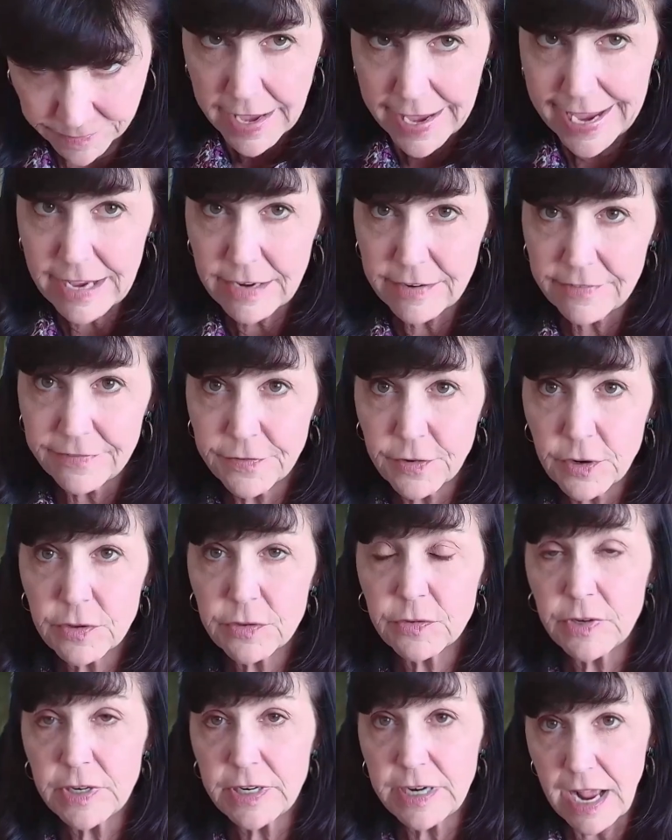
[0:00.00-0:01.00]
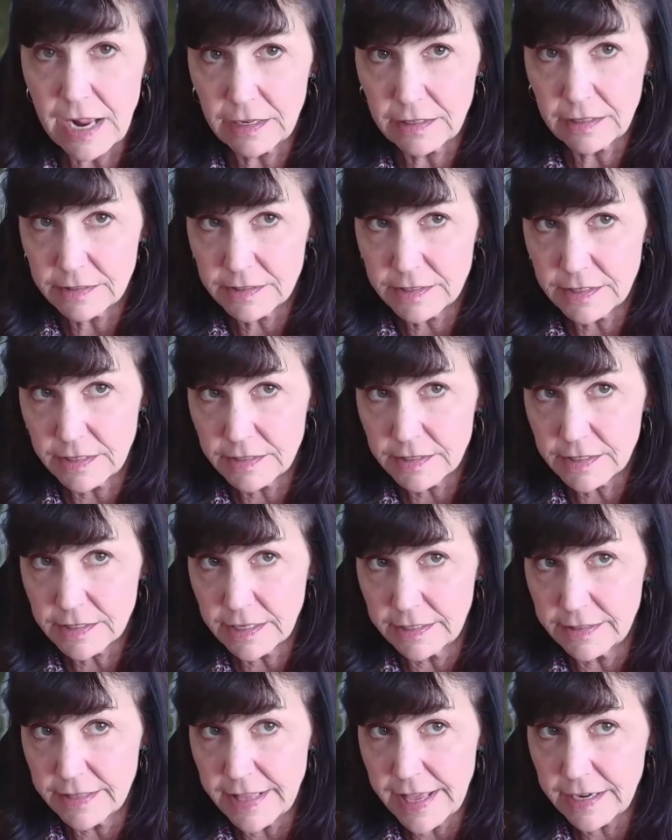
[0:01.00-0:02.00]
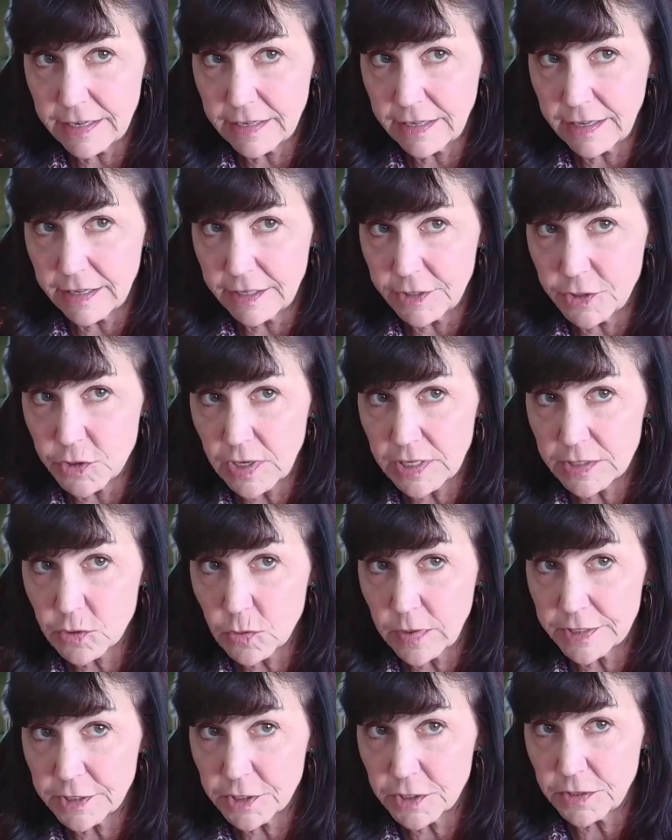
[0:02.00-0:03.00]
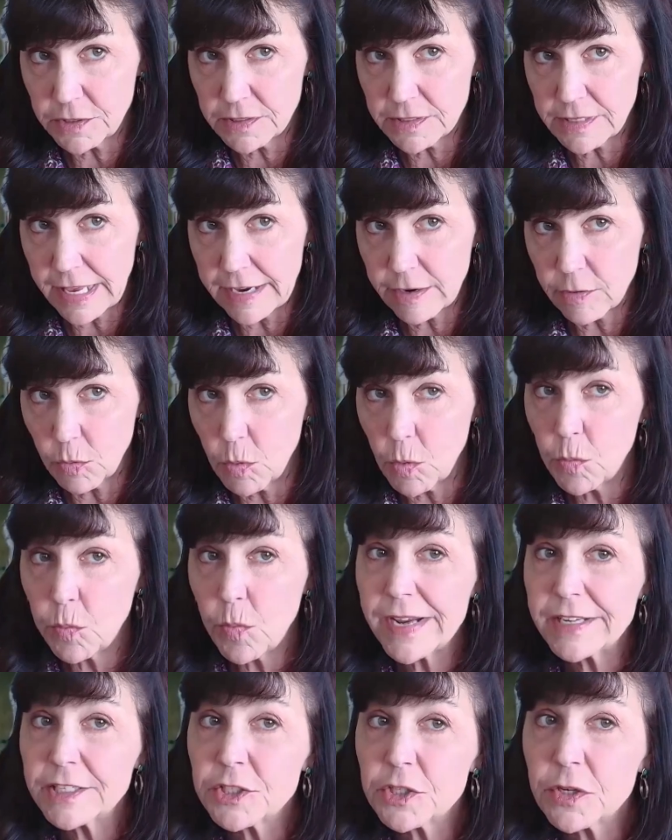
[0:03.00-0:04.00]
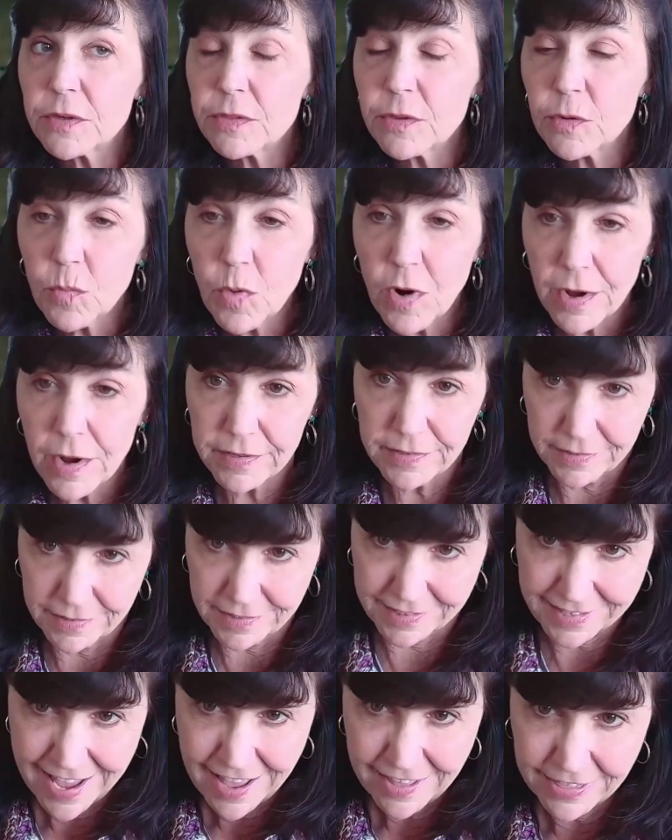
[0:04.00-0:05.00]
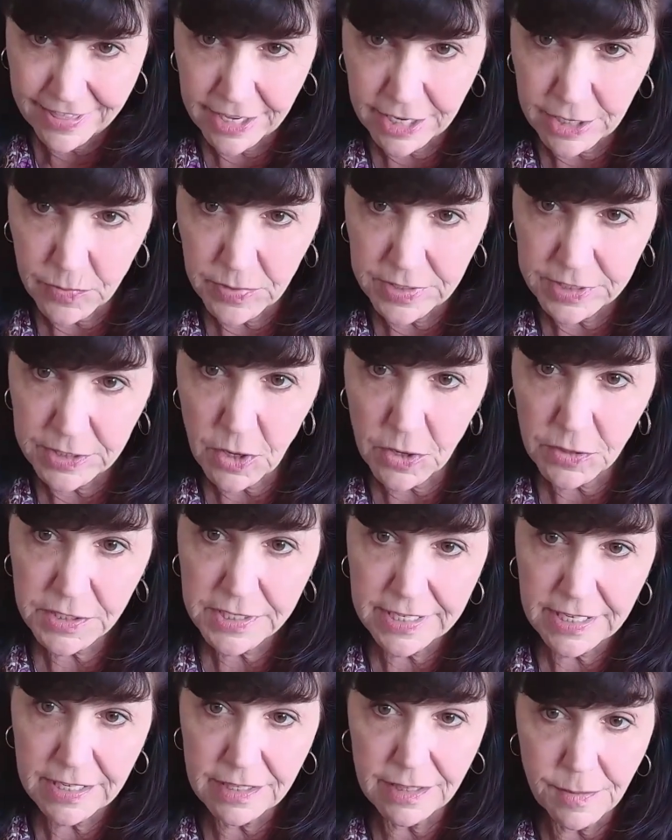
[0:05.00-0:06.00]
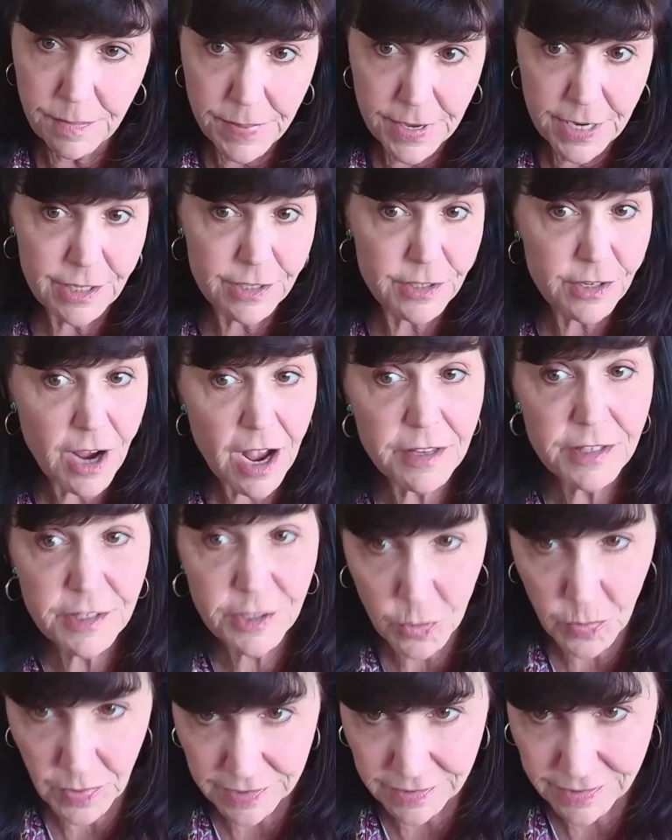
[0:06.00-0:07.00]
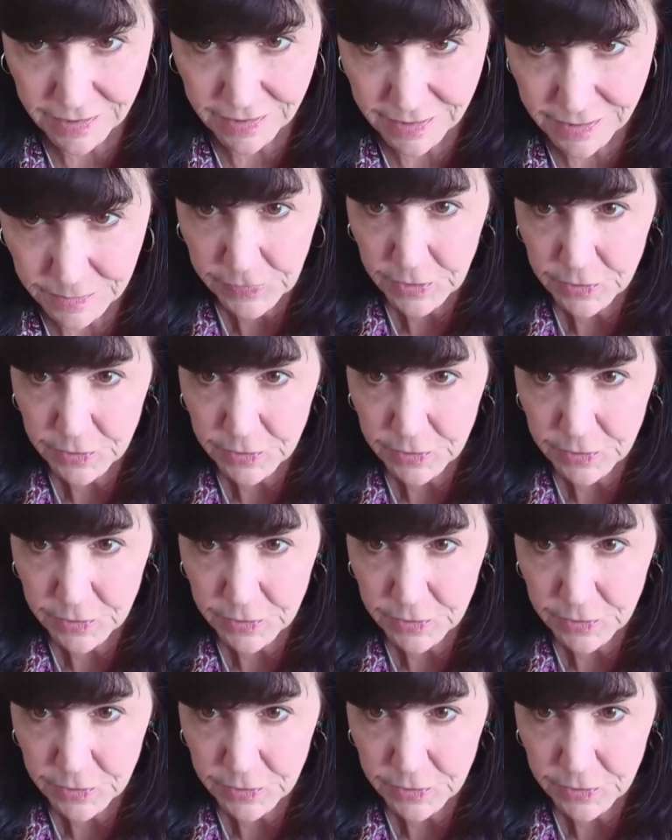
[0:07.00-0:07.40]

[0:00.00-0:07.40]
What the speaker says: And further analysis can then address questions like, well, which are the ones that are resulting in the biggest consequences?